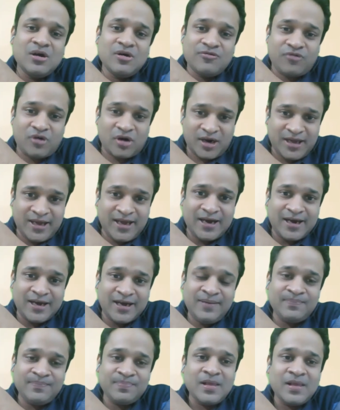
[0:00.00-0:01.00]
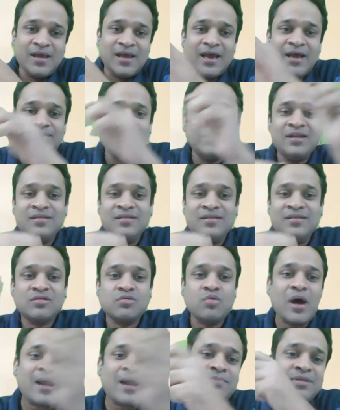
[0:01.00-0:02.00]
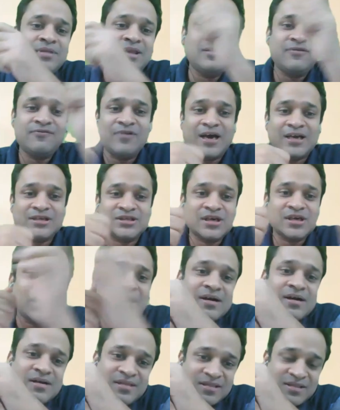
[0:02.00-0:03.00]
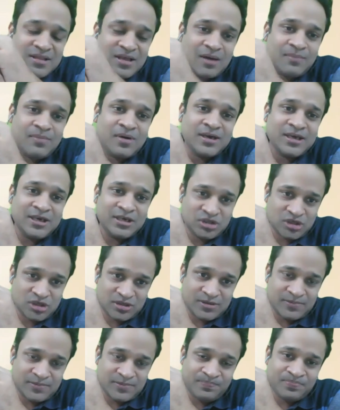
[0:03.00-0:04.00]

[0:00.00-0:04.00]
for AI. And then they swapped these flashcards among each other.